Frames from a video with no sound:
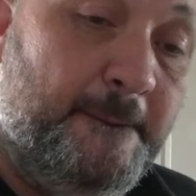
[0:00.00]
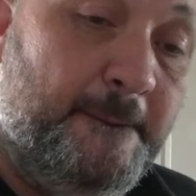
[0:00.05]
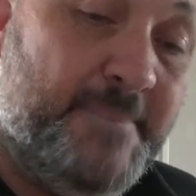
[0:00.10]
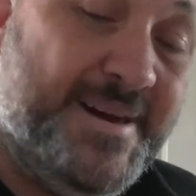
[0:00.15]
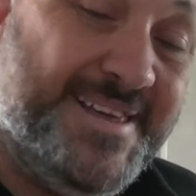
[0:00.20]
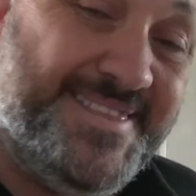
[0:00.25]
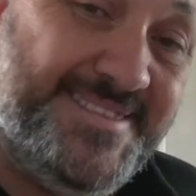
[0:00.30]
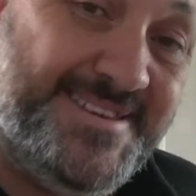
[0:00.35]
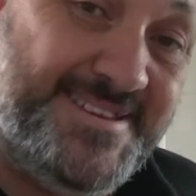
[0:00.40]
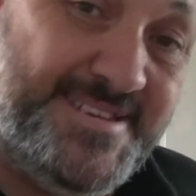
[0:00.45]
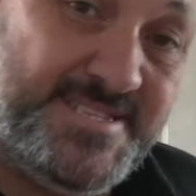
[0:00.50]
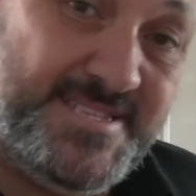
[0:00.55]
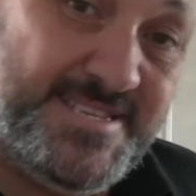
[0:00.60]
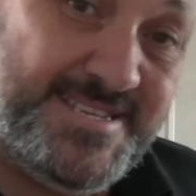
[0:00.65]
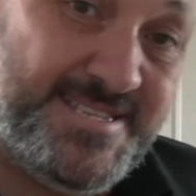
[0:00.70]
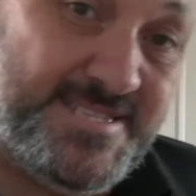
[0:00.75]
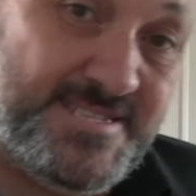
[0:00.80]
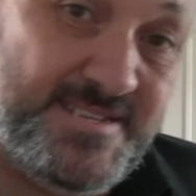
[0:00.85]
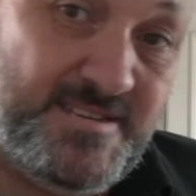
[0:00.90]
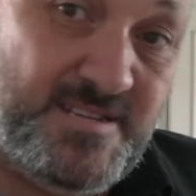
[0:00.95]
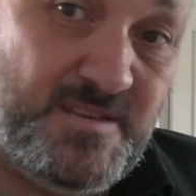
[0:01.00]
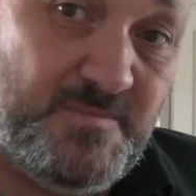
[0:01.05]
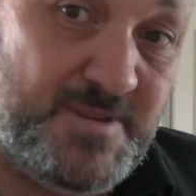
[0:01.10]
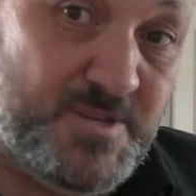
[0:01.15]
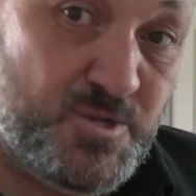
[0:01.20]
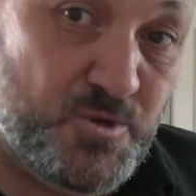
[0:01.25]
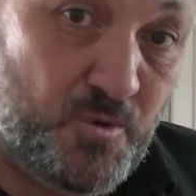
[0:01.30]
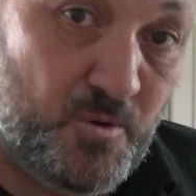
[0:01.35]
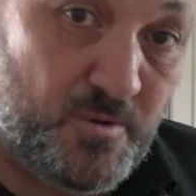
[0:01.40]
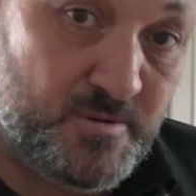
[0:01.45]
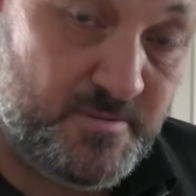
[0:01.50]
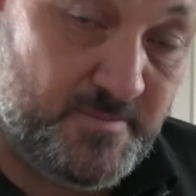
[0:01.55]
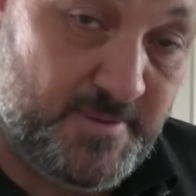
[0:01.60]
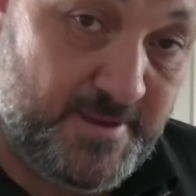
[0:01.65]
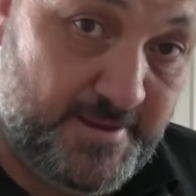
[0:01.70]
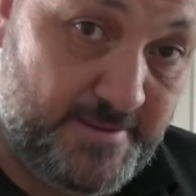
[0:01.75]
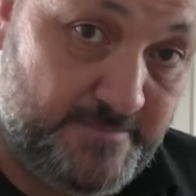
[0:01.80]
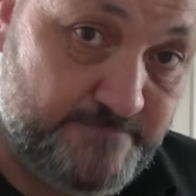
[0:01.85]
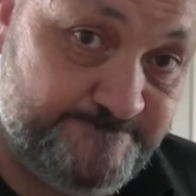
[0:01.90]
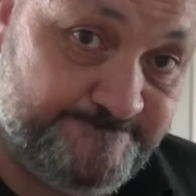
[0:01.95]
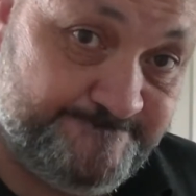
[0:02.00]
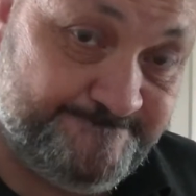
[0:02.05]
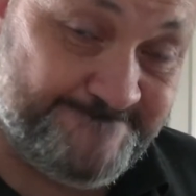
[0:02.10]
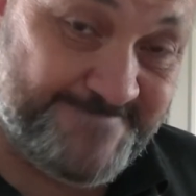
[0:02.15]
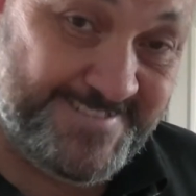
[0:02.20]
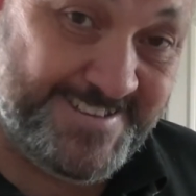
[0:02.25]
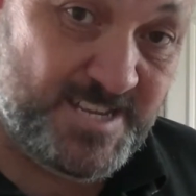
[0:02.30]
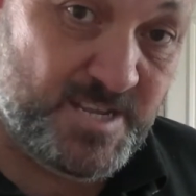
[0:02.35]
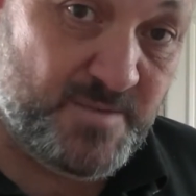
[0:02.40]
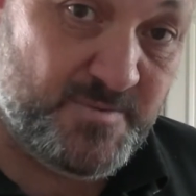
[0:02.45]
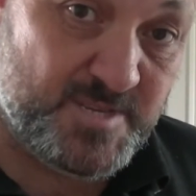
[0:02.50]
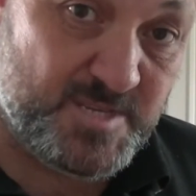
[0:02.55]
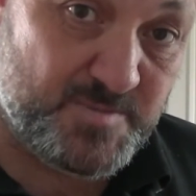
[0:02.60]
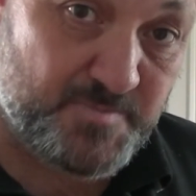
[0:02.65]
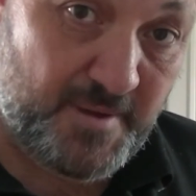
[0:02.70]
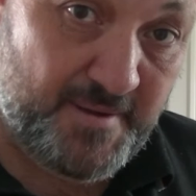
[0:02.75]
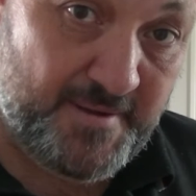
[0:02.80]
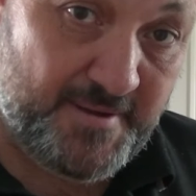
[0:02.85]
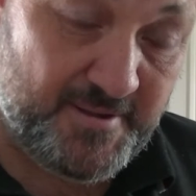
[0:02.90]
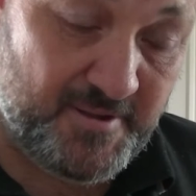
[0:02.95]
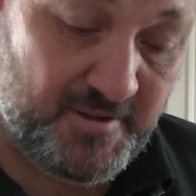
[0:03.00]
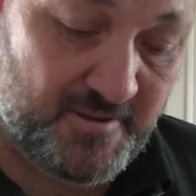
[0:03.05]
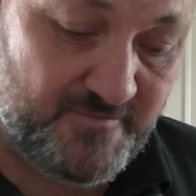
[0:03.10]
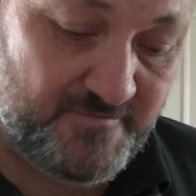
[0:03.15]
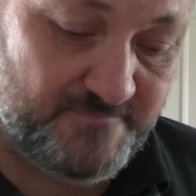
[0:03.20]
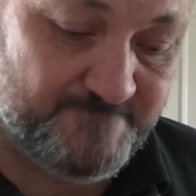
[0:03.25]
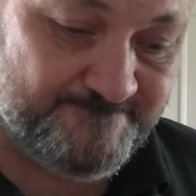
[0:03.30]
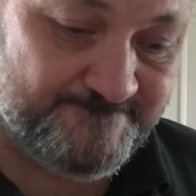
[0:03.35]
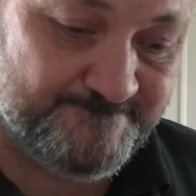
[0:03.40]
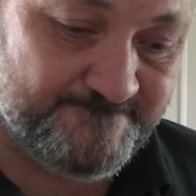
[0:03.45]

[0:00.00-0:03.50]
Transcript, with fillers: But these things need to be talked about. They need to be spoken of.